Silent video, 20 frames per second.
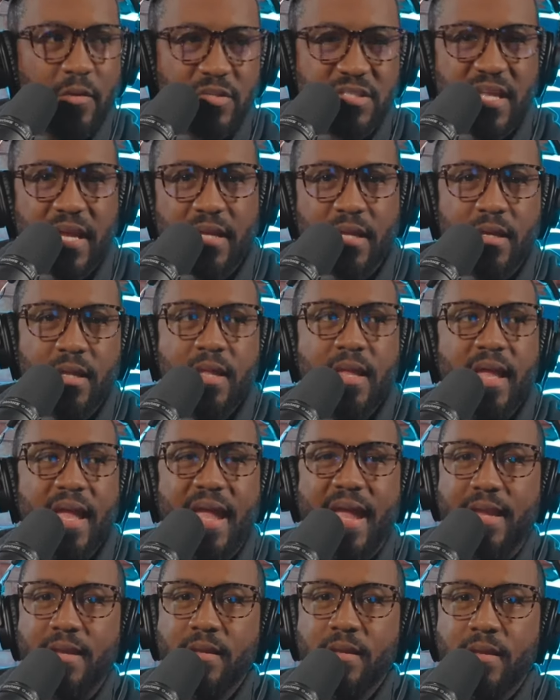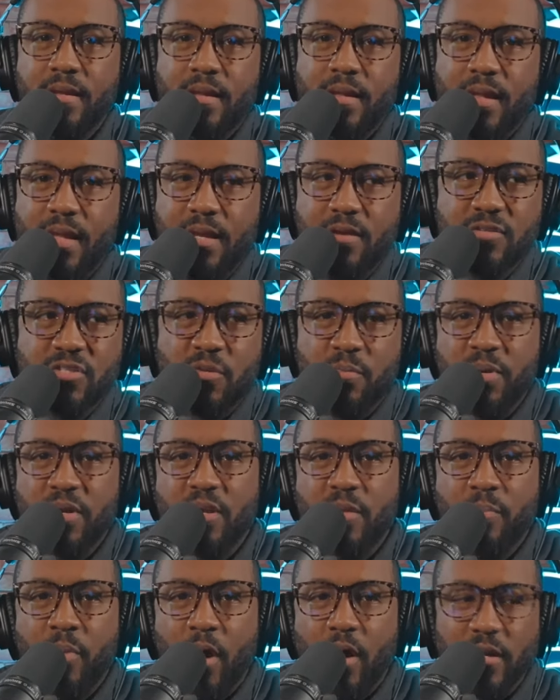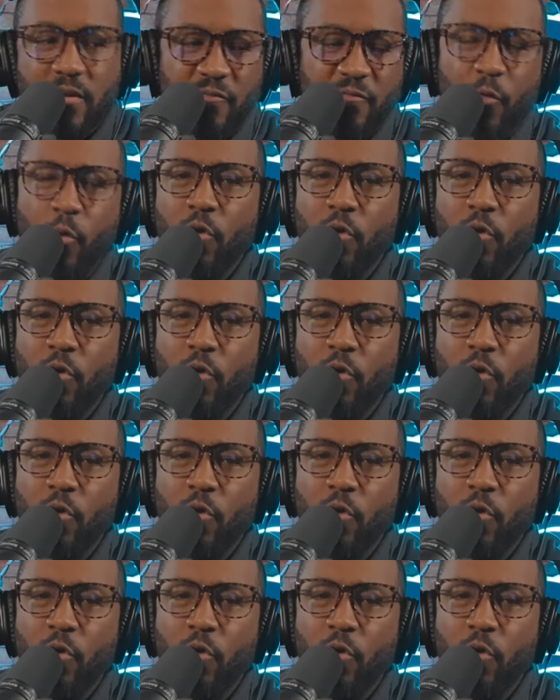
It was like a, and here's the beauty part.